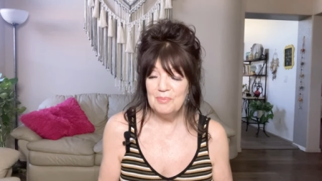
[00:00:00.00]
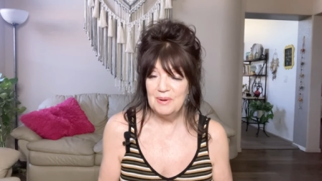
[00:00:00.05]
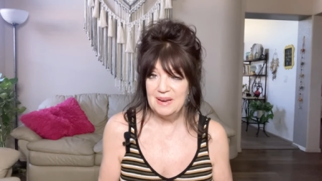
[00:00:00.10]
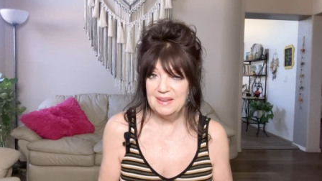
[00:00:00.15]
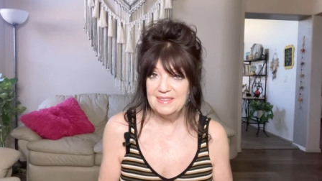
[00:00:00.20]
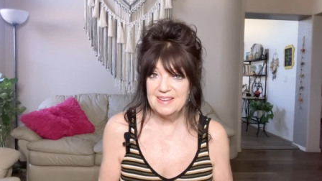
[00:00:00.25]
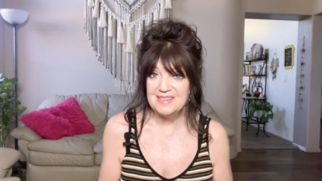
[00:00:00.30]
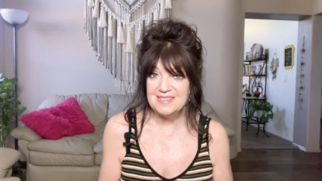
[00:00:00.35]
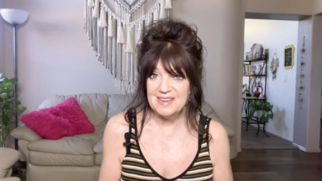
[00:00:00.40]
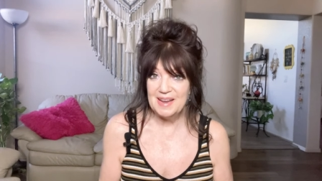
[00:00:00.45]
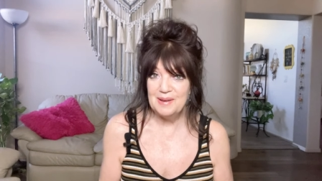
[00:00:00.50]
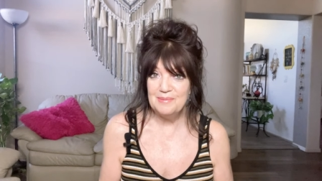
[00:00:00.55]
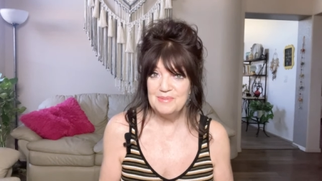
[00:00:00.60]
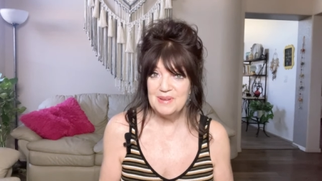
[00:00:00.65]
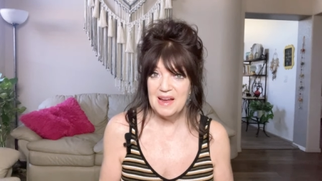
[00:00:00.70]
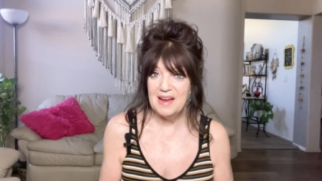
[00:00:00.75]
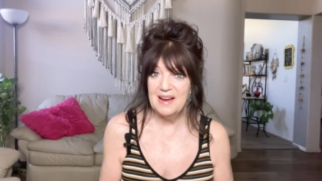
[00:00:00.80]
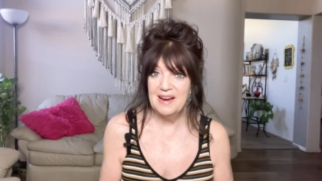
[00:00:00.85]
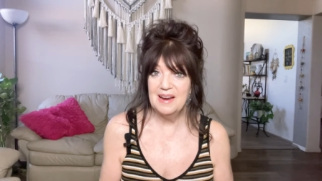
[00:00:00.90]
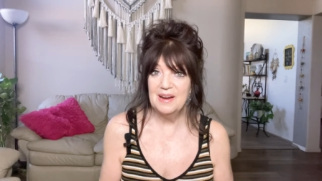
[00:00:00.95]
But at the
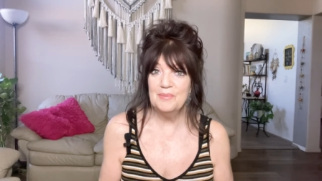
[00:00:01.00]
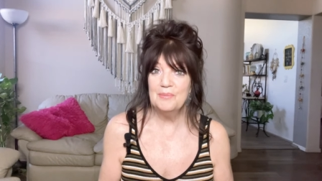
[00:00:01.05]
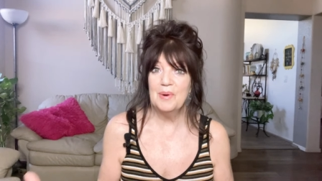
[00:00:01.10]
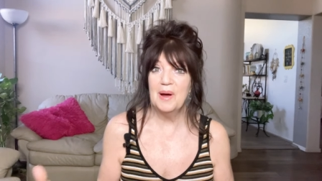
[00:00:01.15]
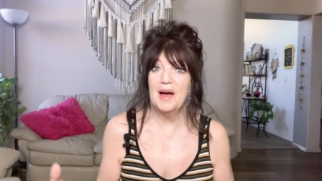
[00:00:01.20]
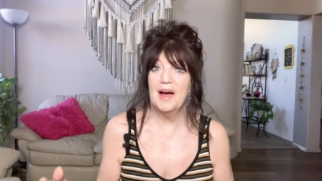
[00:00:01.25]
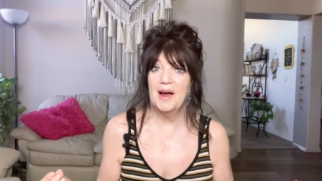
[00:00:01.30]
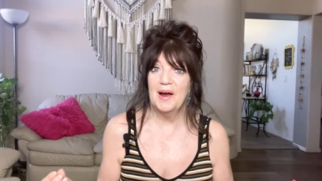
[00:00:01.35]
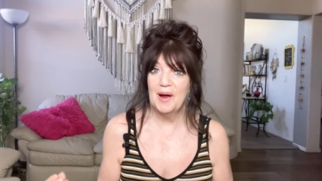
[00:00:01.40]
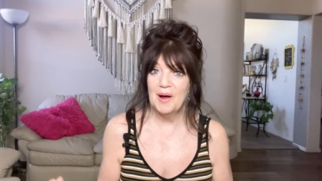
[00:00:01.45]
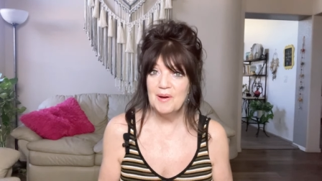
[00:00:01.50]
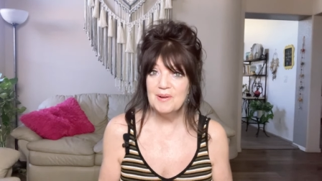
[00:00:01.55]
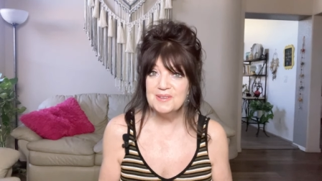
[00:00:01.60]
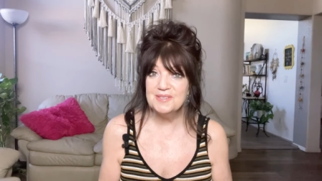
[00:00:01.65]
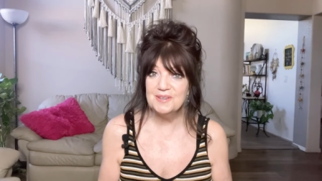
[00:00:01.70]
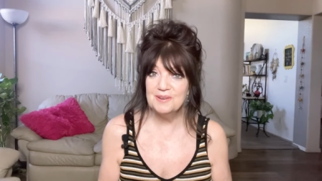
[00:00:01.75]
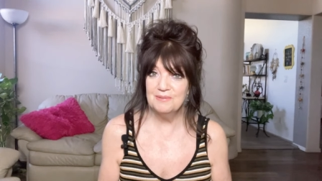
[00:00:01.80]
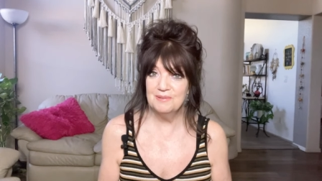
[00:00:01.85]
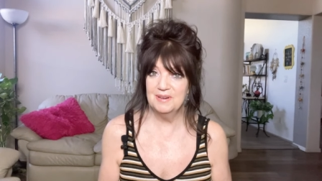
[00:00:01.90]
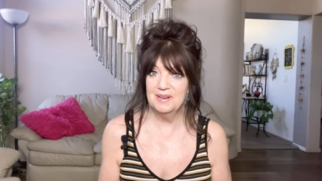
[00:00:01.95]
same time, I
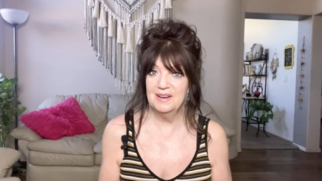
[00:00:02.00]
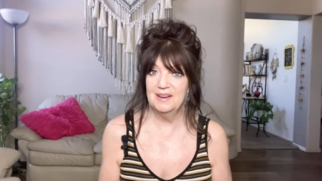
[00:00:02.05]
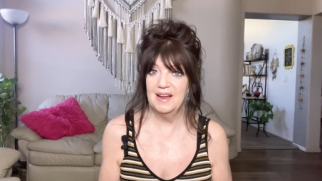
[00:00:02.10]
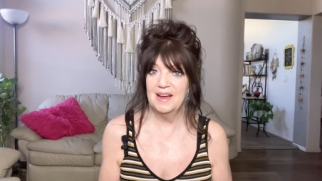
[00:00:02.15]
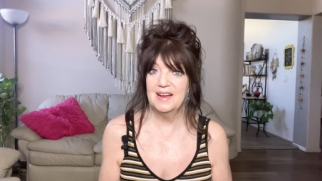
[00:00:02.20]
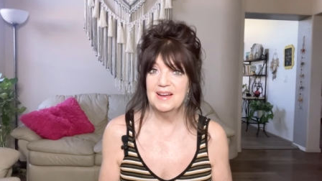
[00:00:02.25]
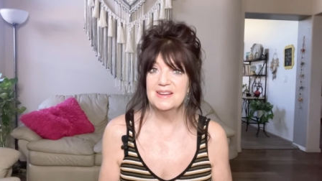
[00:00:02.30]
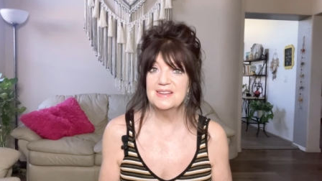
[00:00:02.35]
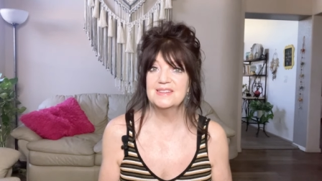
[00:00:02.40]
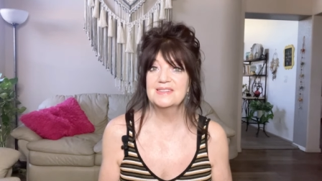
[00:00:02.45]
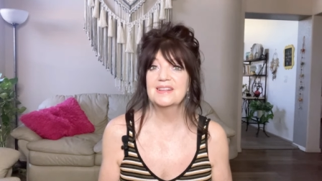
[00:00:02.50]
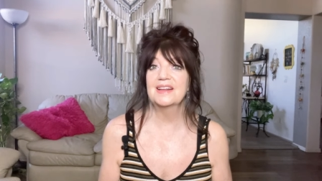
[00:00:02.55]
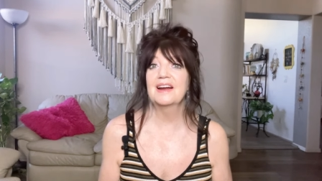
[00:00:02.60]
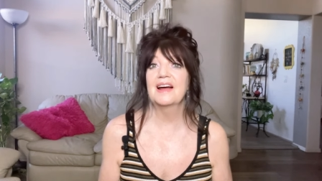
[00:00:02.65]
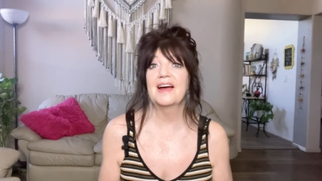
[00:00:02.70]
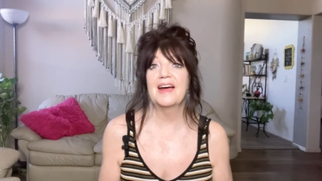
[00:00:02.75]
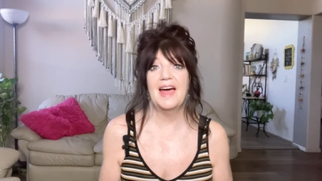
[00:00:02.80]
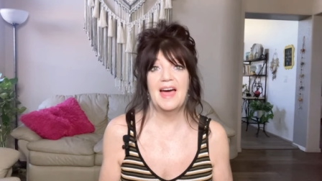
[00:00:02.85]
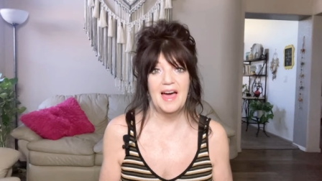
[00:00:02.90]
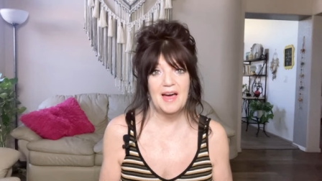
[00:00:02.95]
also realized
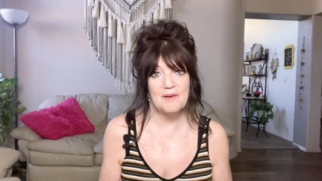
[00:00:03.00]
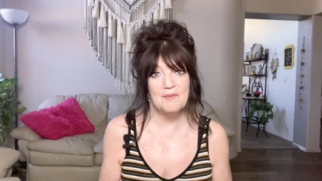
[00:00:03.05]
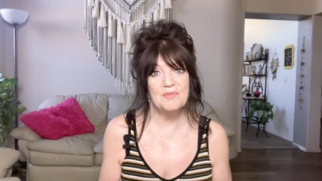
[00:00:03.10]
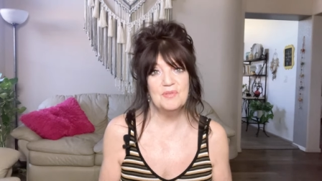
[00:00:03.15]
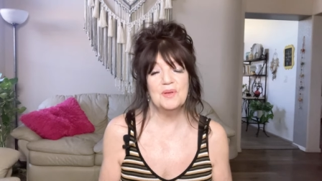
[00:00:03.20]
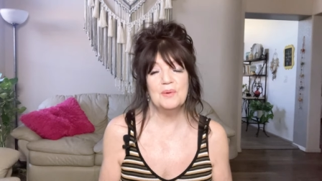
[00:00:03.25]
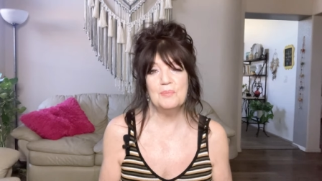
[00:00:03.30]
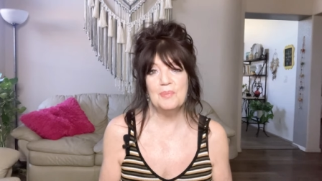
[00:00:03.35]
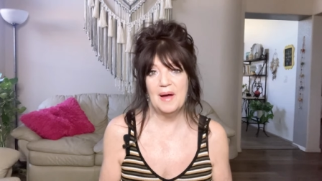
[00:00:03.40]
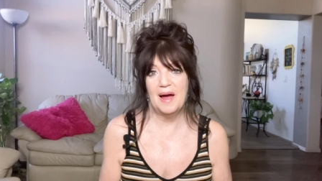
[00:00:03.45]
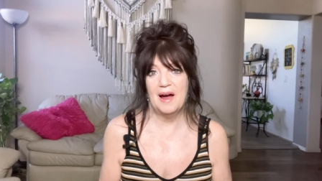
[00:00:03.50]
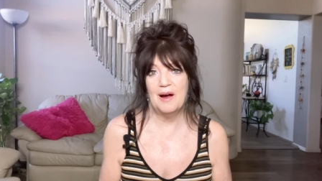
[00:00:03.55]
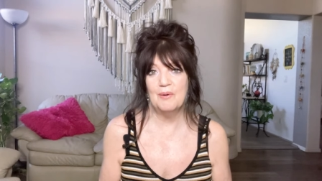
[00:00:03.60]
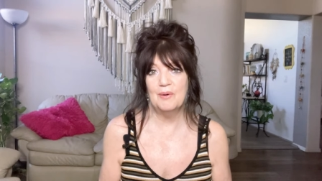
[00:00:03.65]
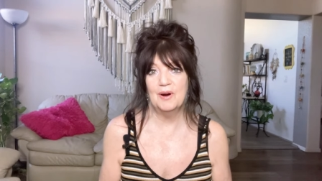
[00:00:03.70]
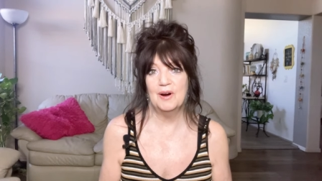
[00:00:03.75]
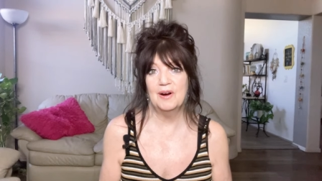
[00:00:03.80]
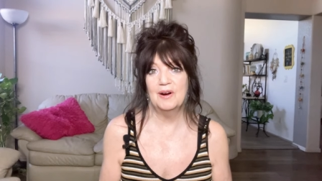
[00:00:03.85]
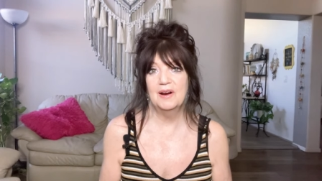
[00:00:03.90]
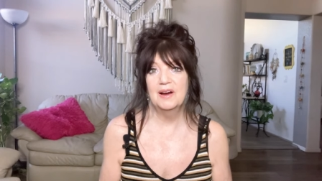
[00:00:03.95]
that I have the
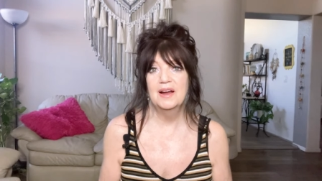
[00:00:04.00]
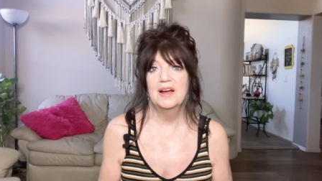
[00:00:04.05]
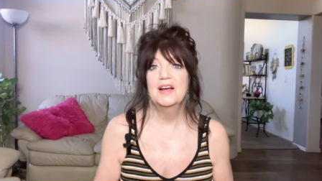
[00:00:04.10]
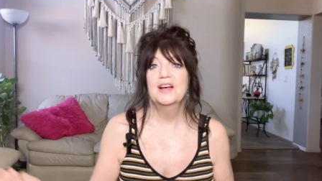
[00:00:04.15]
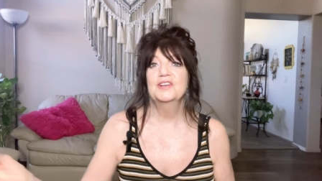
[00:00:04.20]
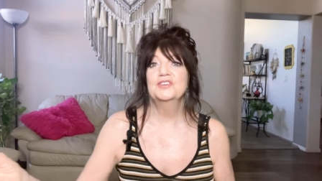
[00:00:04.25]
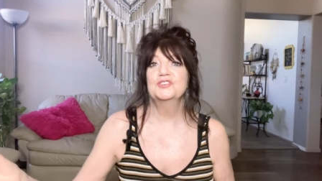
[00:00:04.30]
power